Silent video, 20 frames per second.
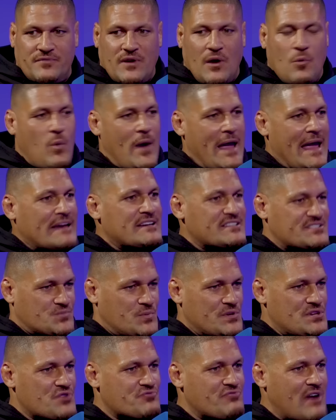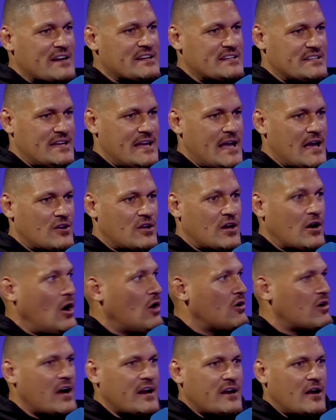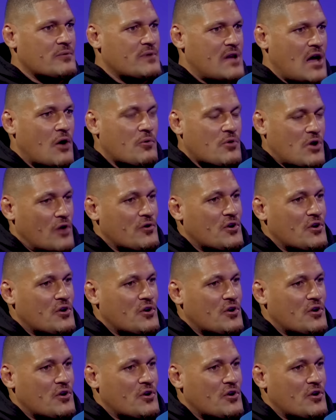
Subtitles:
awareness when you're running down. Like, all right, I'm going.